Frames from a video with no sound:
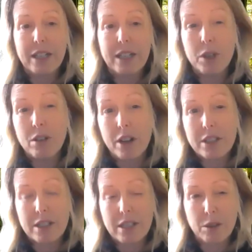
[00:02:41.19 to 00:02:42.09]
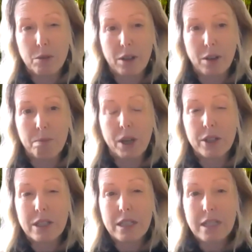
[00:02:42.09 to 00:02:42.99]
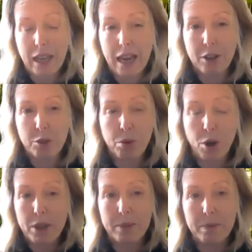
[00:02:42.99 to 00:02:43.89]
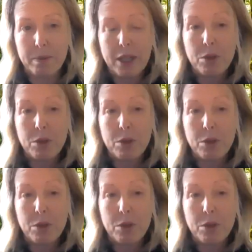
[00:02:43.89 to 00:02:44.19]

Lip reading: When you're asked to deal with a multi-decadal problem,